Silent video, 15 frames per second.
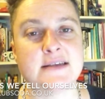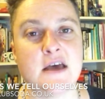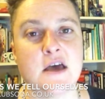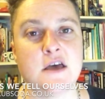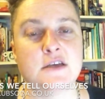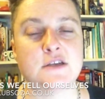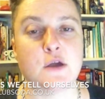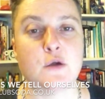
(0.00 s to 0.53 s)

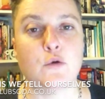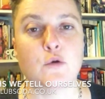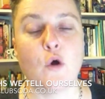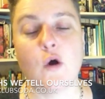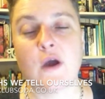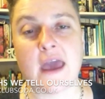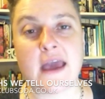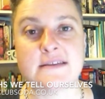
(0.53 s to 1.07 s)
So you're not
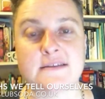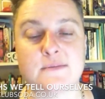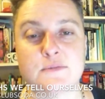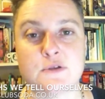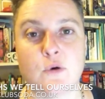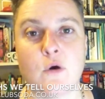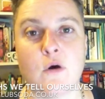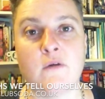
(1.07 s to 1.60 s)
getting some
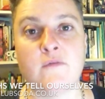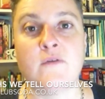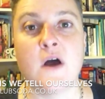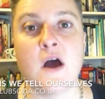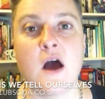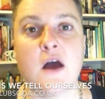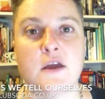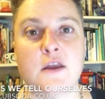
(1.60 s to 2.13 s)
sort of,
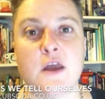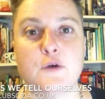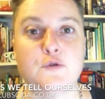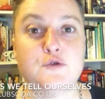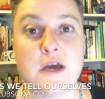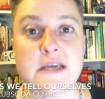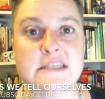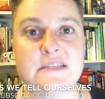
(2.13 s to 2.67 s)

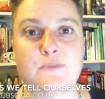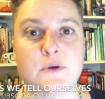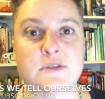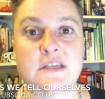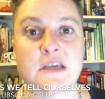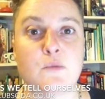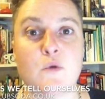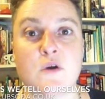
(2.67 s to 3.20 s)
train
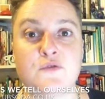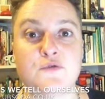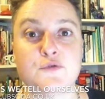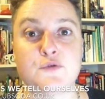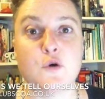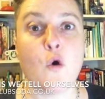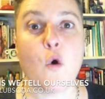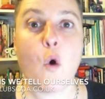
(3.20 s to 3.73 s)
spotting,
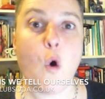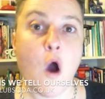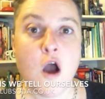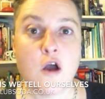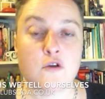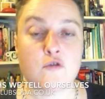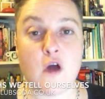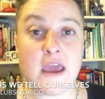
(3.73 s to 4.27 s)
withdrawal
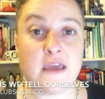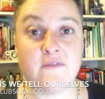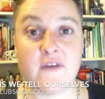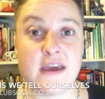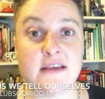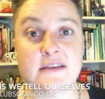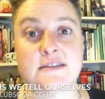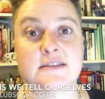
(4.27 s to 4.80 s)

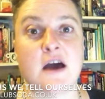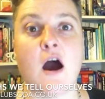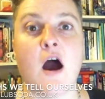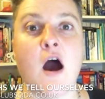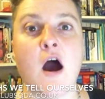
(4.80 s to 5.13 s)
cravings that